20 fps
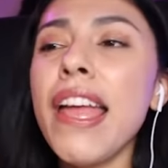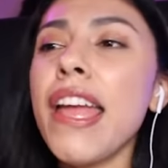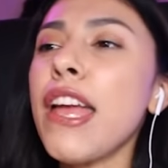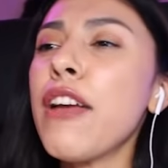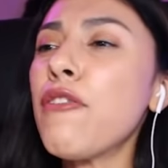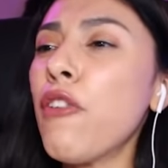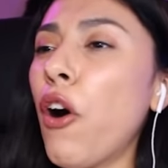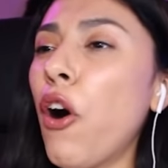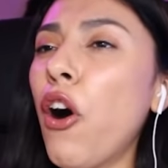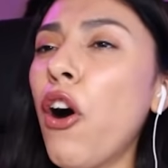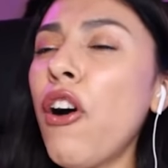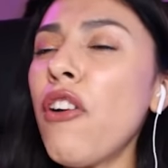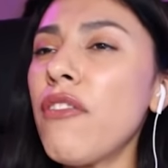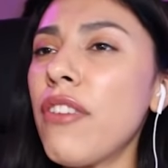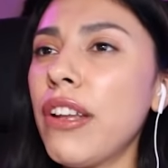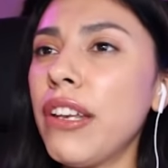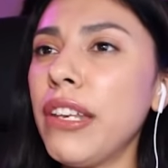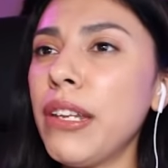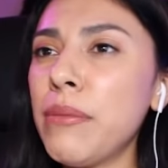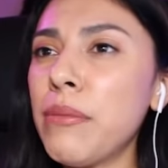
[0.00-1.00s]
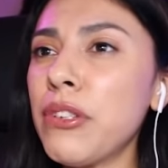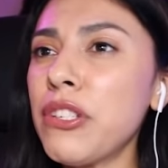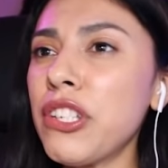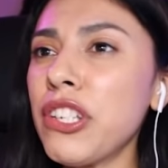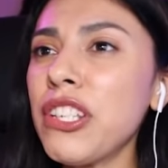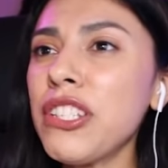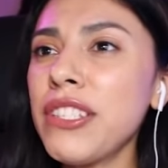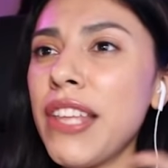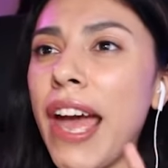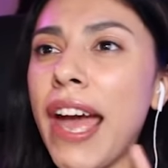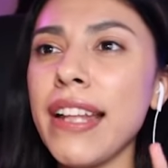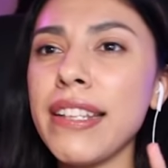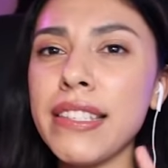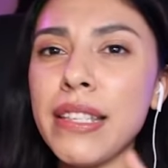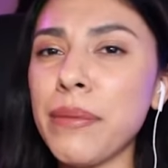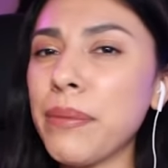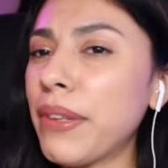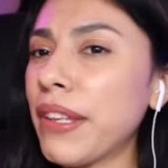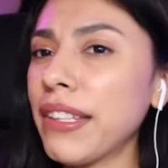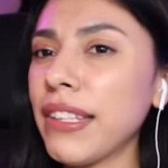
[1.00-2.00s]
If all vending machines had
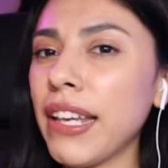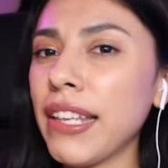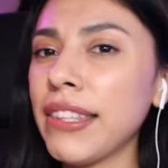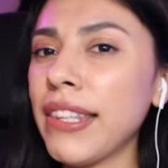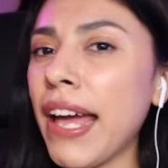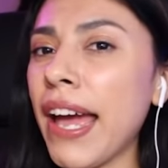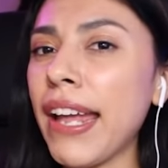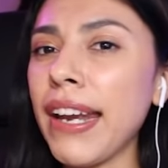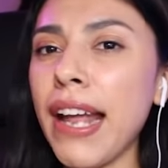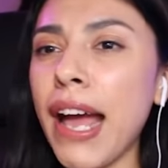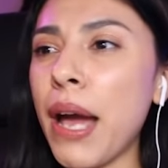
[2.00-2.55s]
something like that,